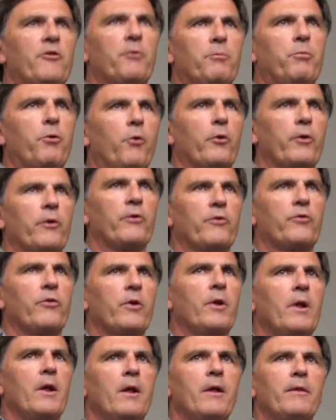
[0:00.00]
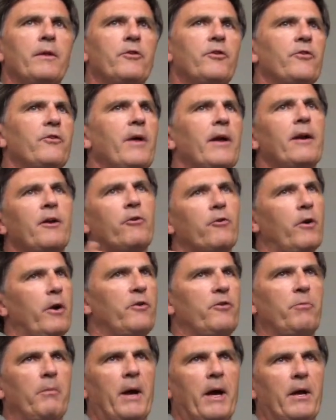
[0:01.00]
supporters, this is not a
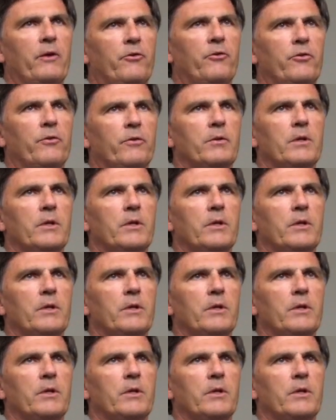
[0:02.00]
grudge match.